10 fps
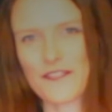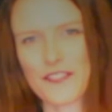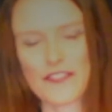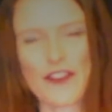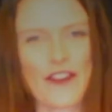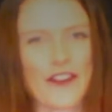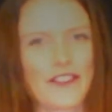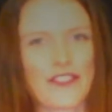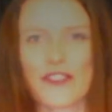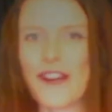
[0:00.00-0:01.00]
slow,
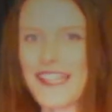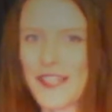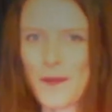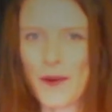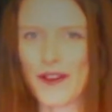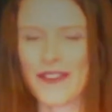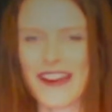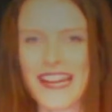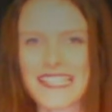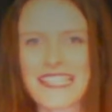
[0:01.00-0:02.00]
track your
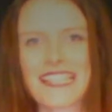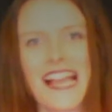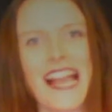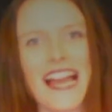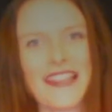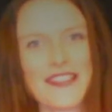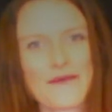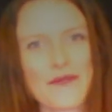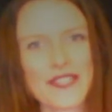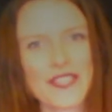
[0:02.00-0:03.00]
progress, and
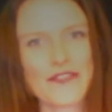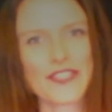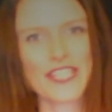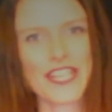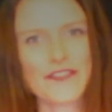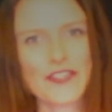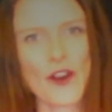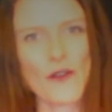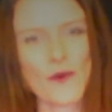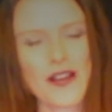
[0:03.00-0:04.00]
then once you've achieved
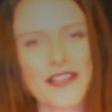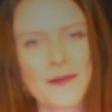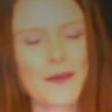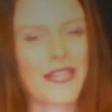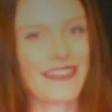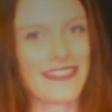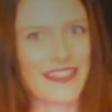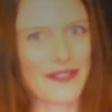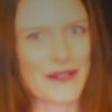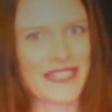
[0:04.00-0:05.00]
goal 1, pick
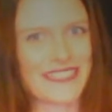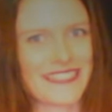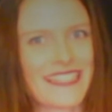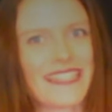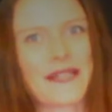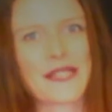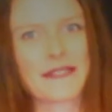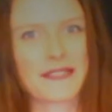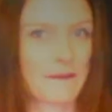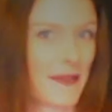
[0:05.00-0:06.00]
another one,
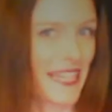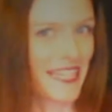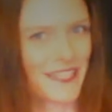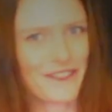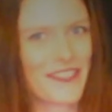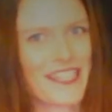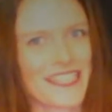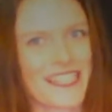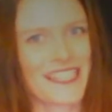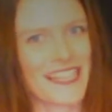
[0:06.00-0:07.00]
pick a different
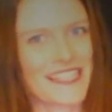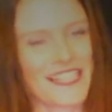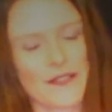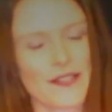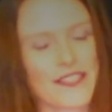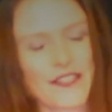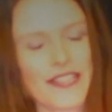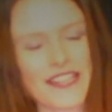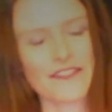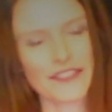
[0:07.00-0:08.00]
exercise, otherwise you'll
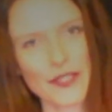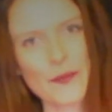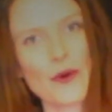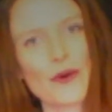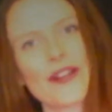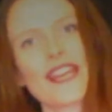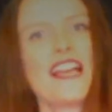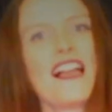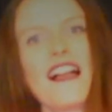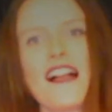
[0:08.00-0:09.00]
get really bored,
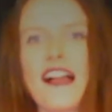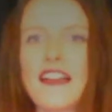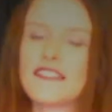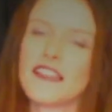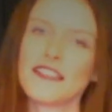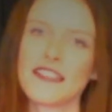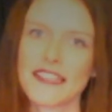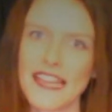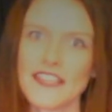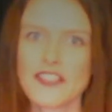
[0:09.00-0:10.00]
and then
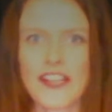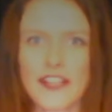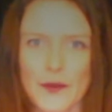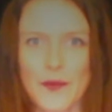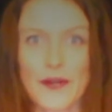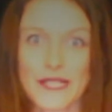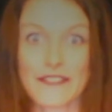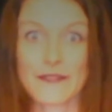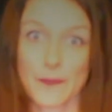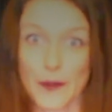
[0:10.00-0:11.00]
again track your
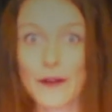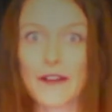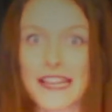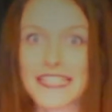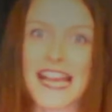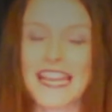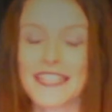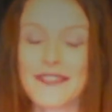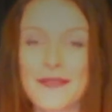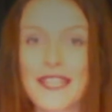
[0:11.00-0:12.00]
progress, and
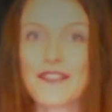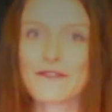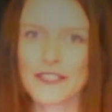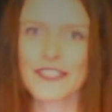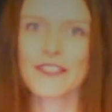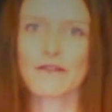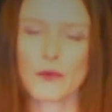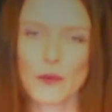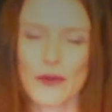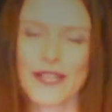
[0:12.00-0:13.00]
it can be a really
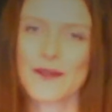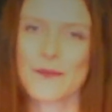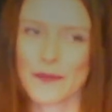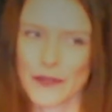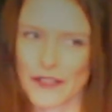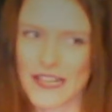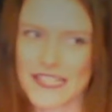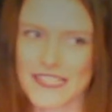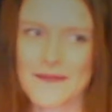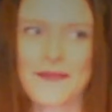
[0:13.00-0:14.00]
rewarding
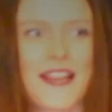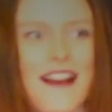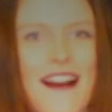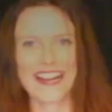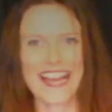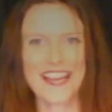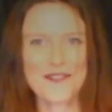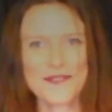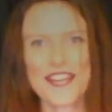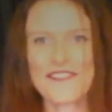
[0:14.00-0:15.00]
progress. I
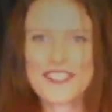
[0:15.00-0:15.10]
hope you have